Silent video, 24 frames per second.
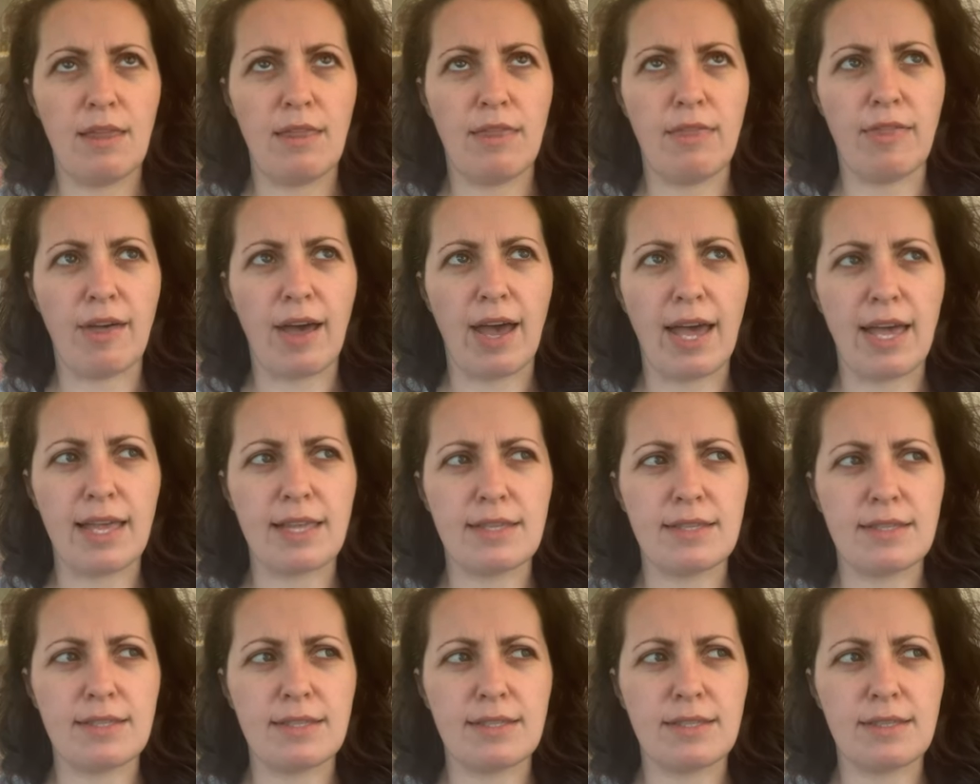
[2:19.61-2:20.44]

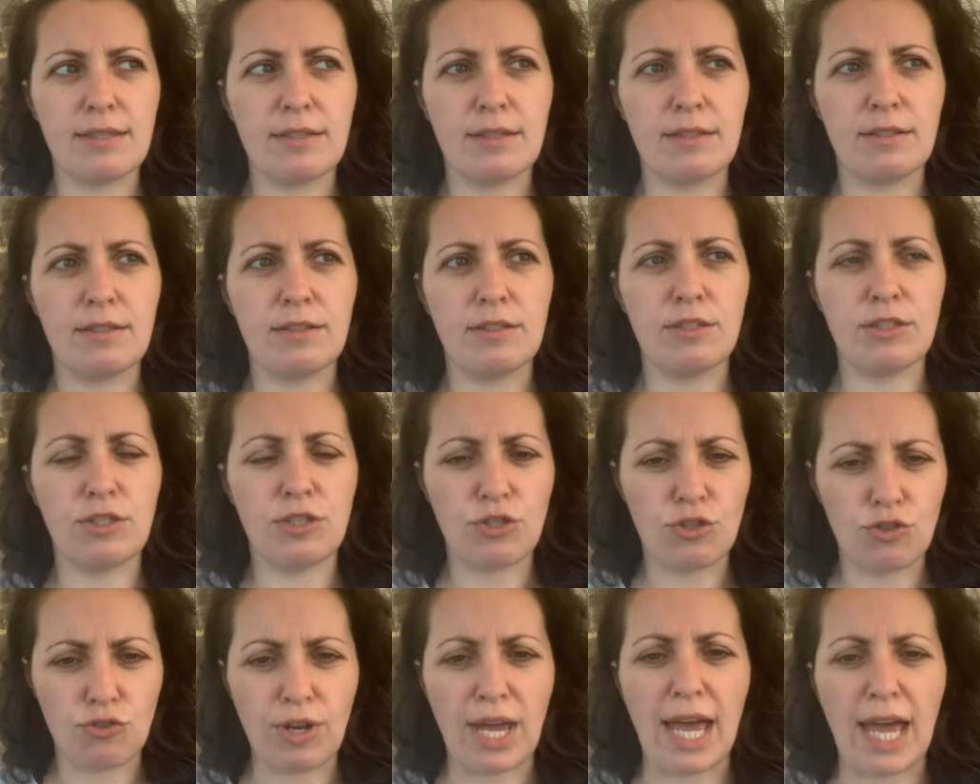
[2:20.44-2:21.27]
that's
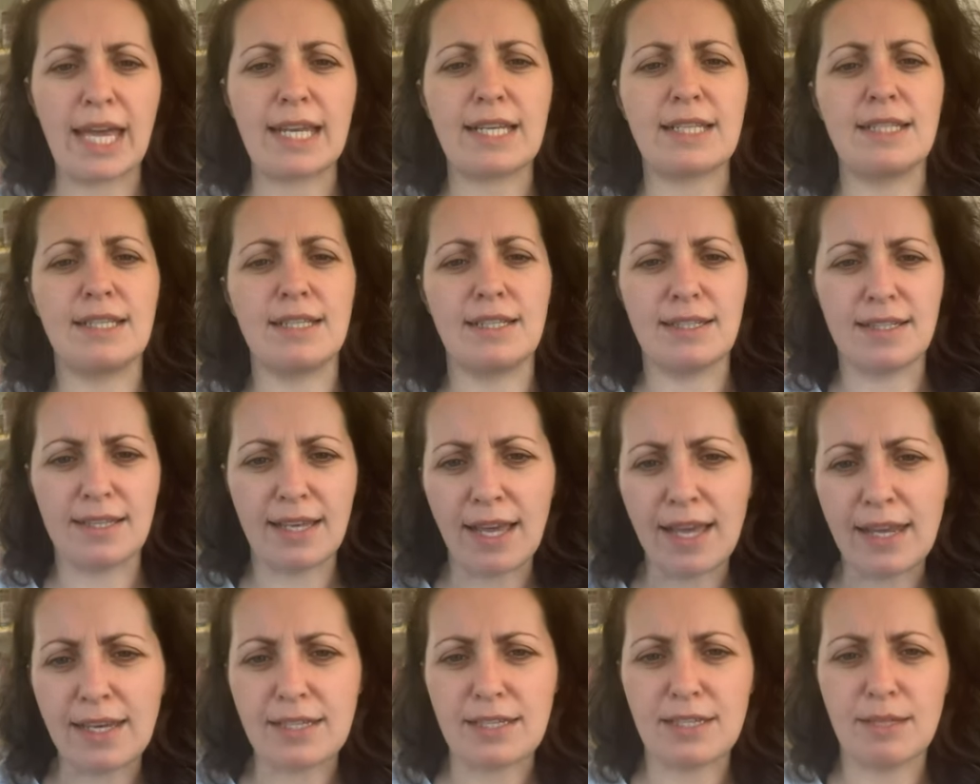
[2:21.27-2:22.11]
distracted,
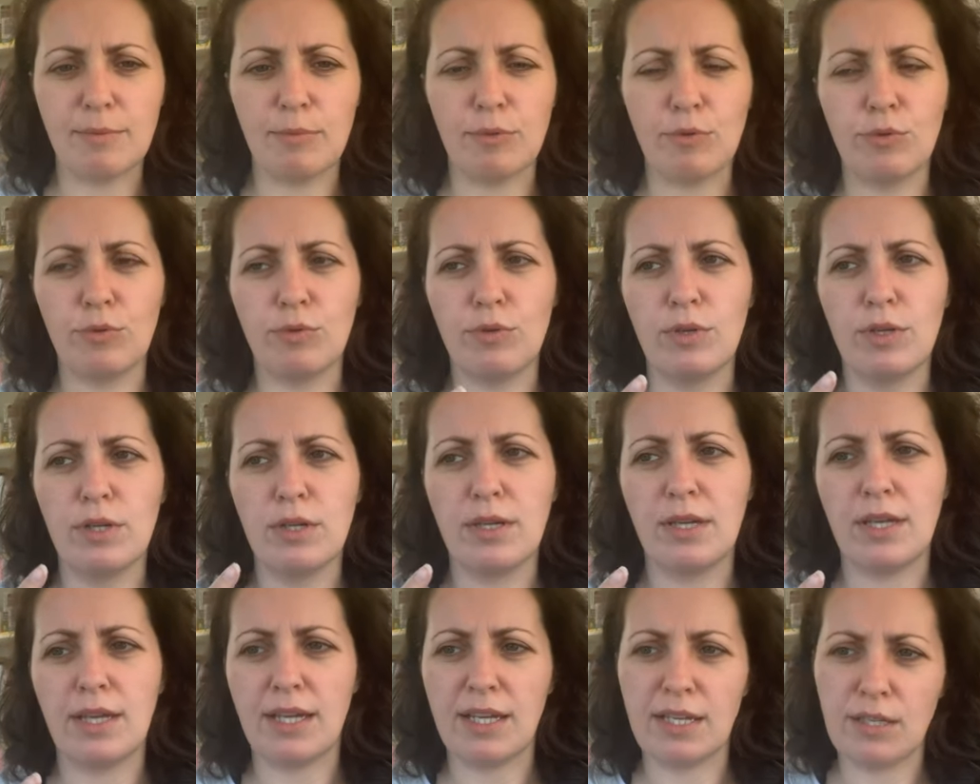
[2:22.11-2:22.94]
irritable,
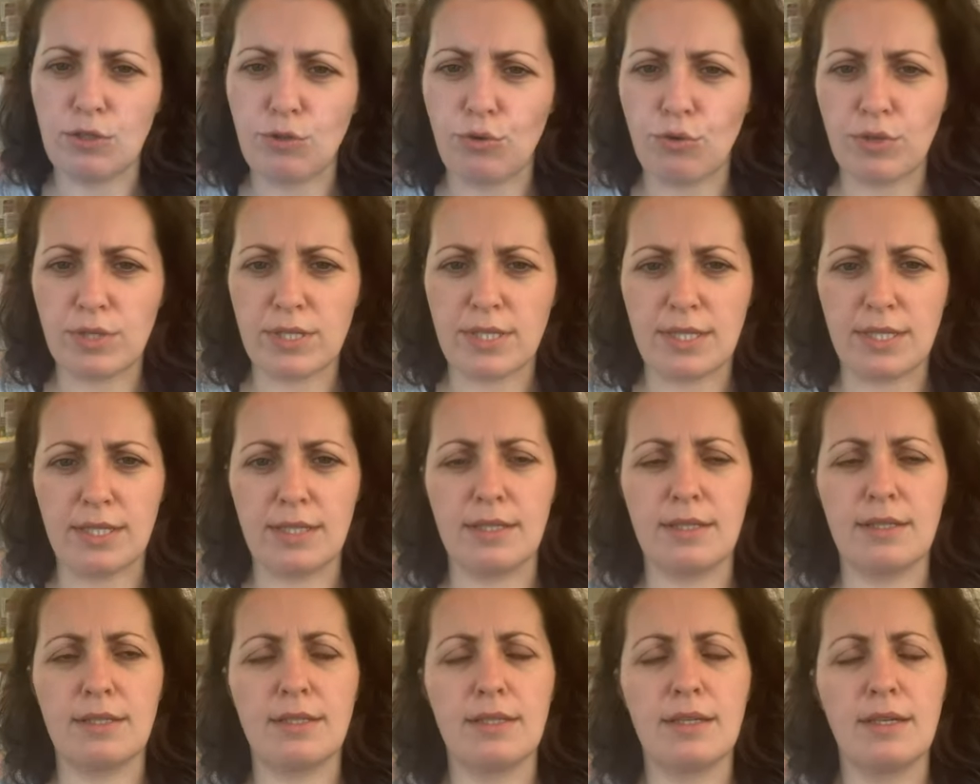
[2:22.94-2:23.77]

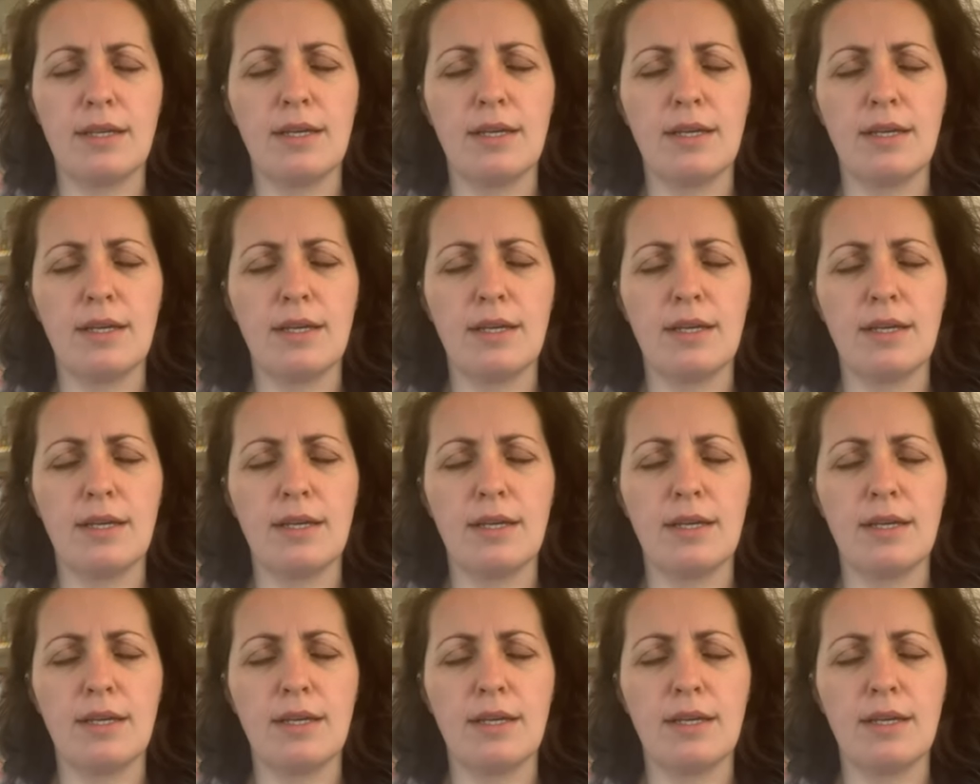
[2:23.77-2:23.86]
exhausted.